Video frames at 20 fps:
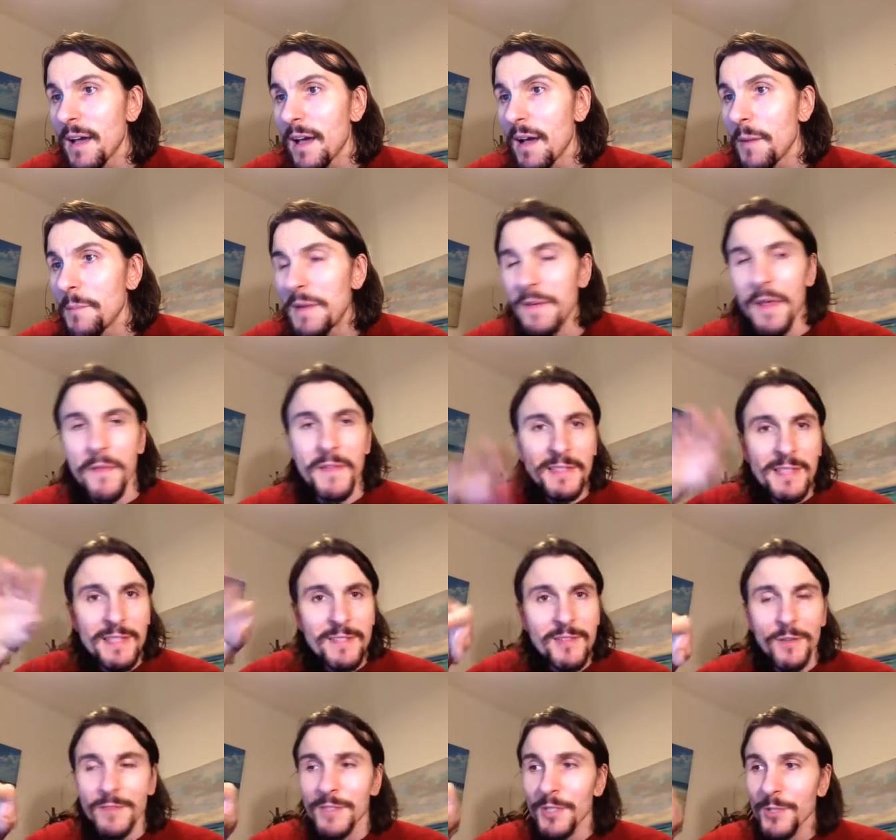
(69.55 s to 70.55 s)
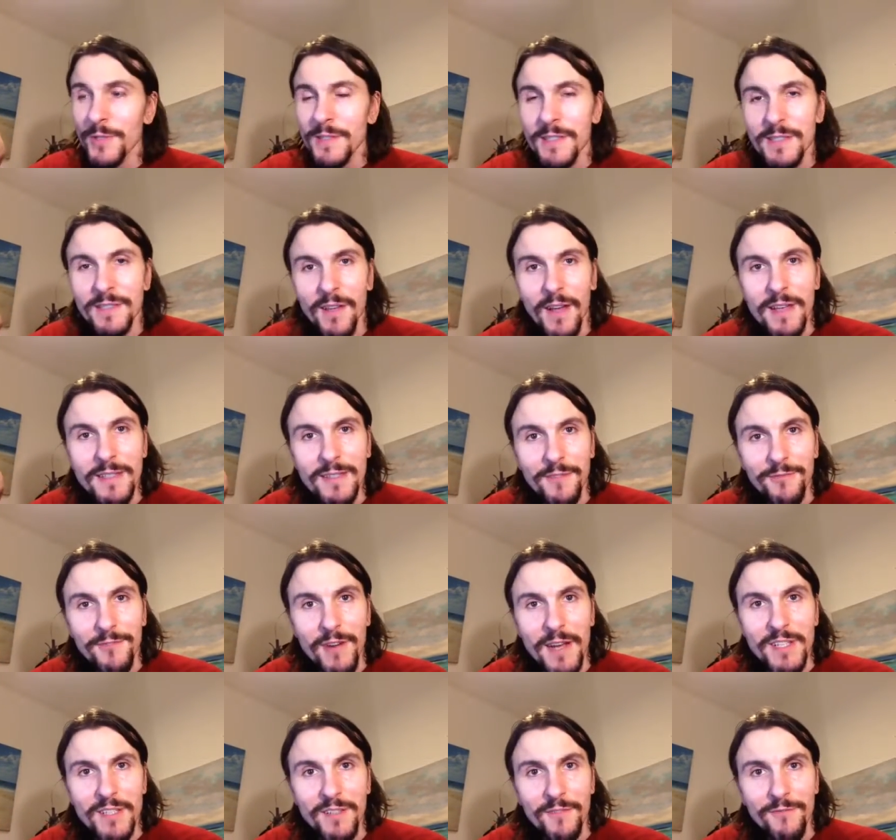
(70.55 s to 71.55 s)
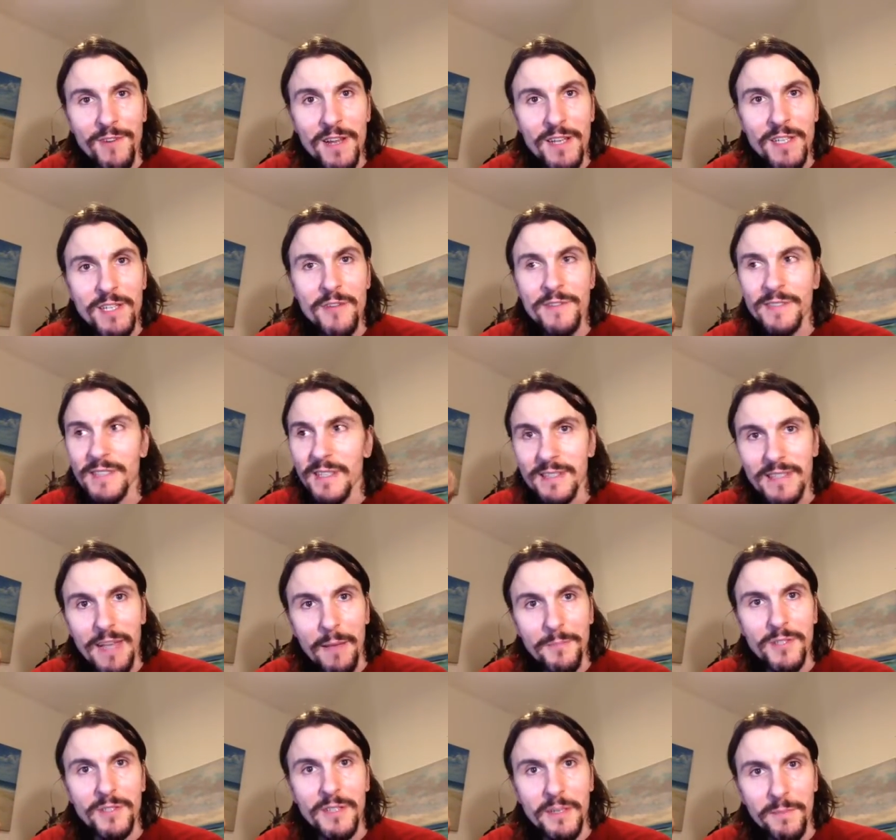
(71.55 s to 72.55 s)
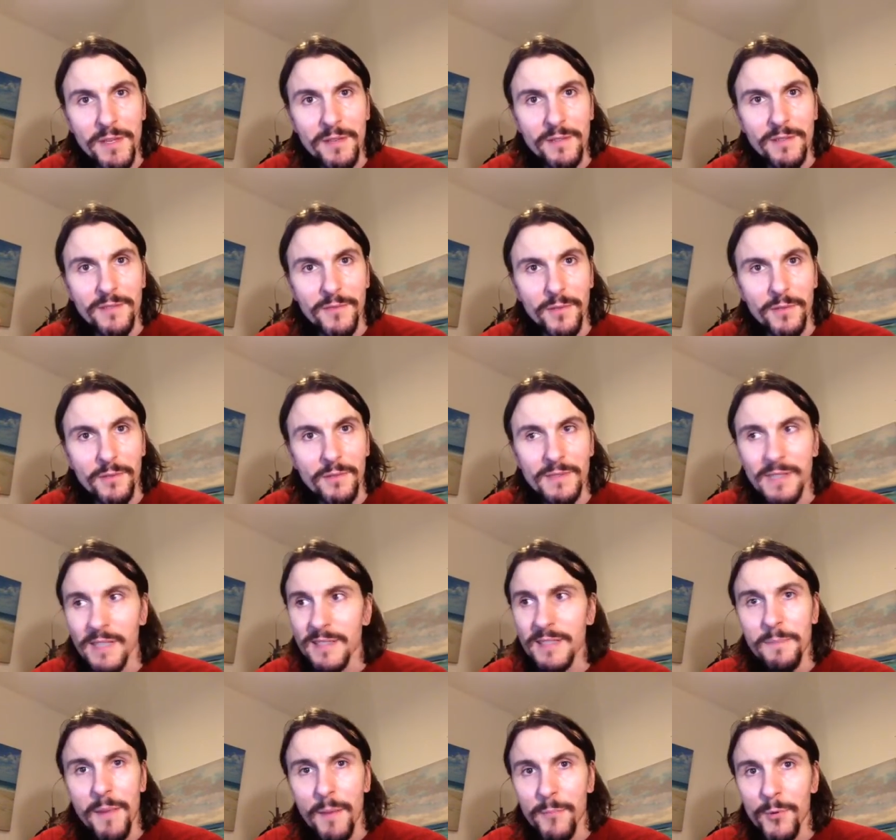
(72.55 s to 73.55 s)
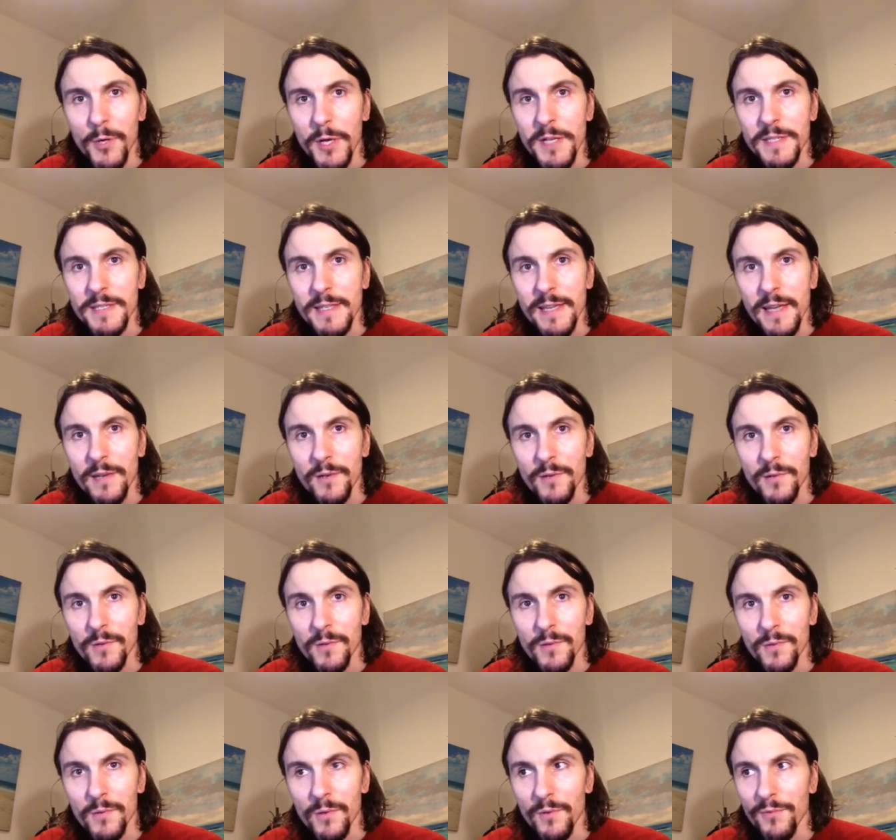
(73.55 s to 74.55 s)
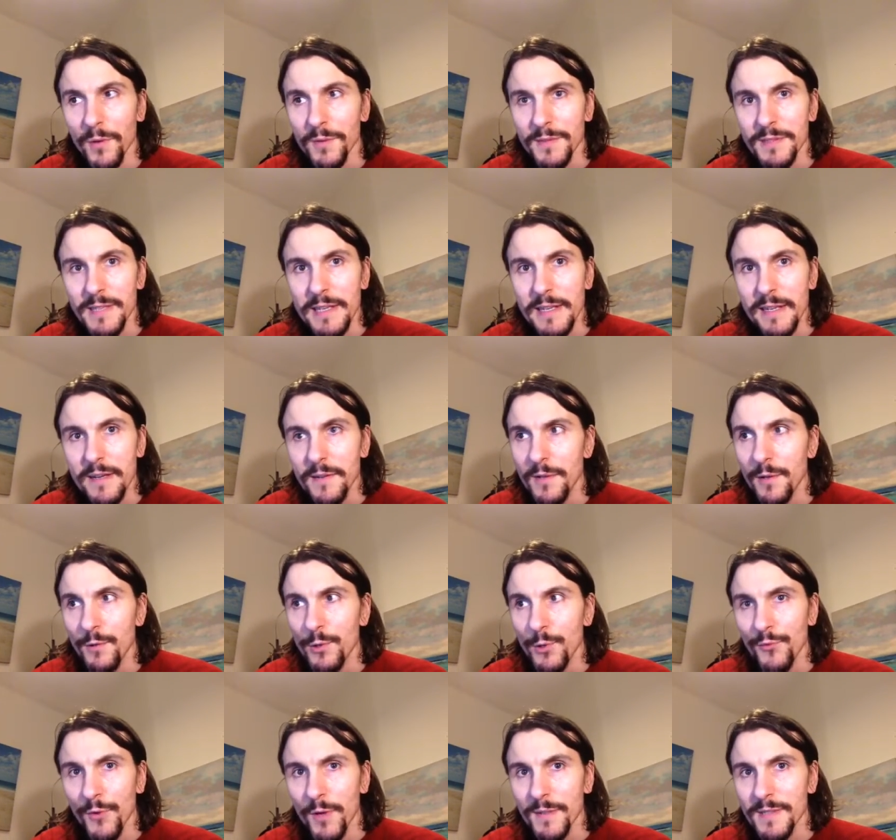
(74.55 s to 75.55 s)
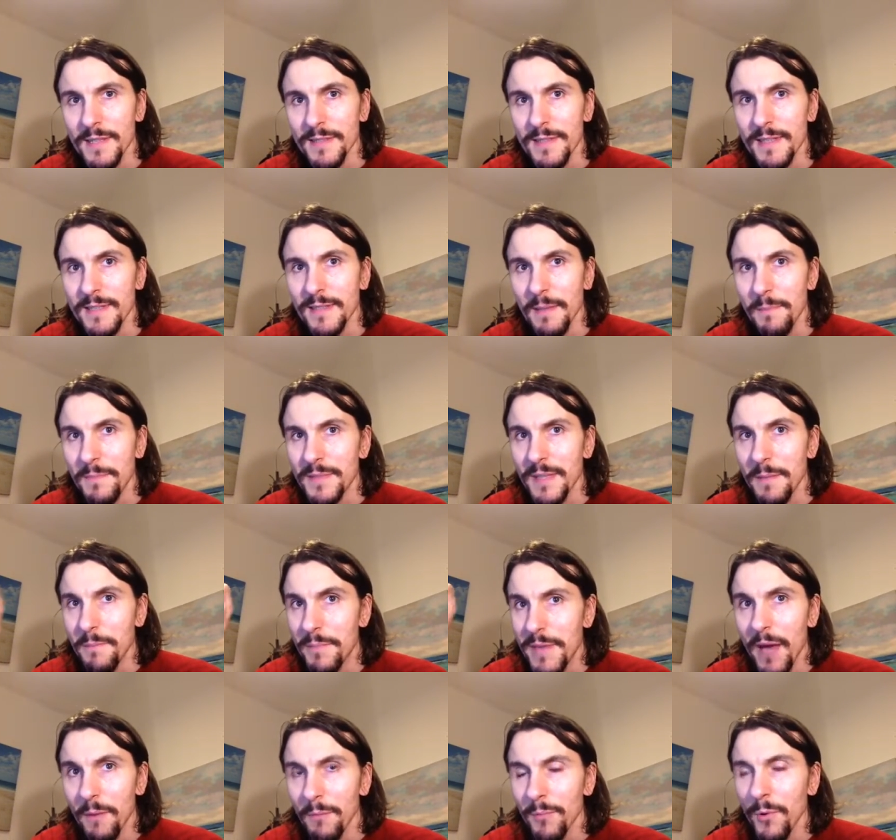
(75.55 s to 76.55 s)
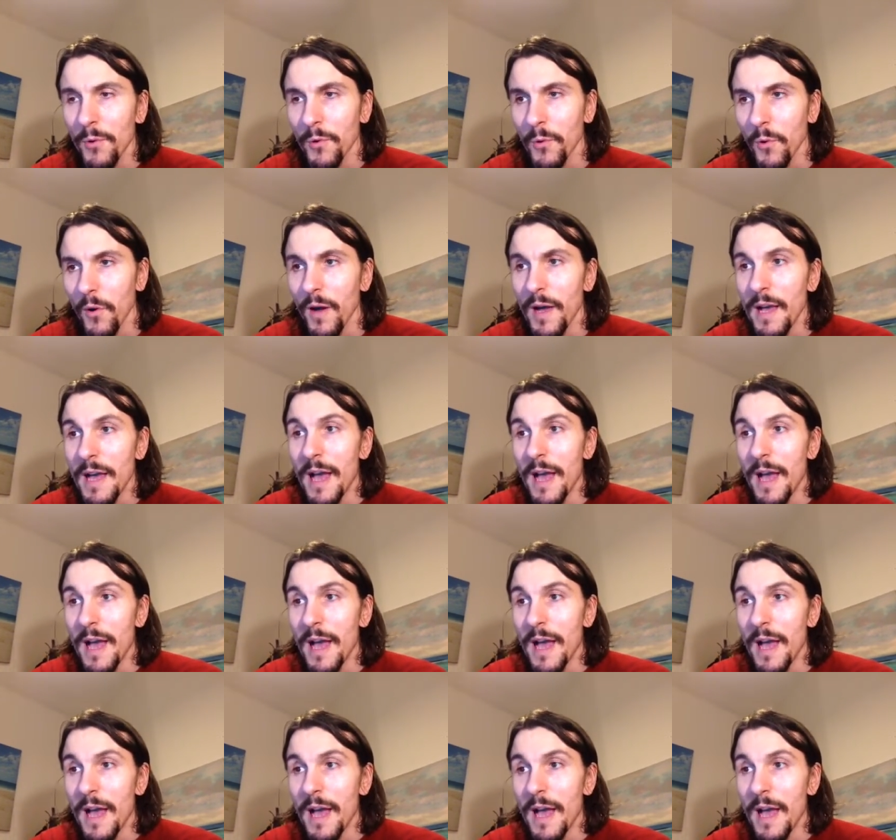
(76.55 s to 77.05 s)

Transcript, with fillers: Um, now, this is not to criticize the French. The French here is exceptionally beautiful. Ça, c'est pas pour critiquer le, le français. Le, le, le français, si, c'est bien beau, quoi.